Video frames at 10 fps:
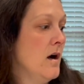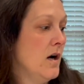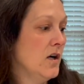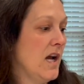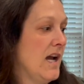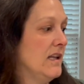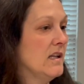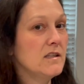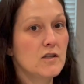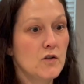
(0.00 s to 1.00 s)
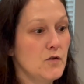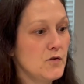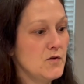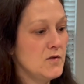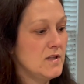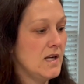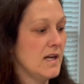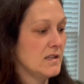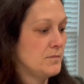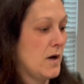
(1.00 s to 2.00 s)
Okay, let's go through the
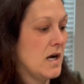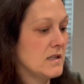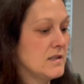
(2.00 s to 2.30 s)
next box.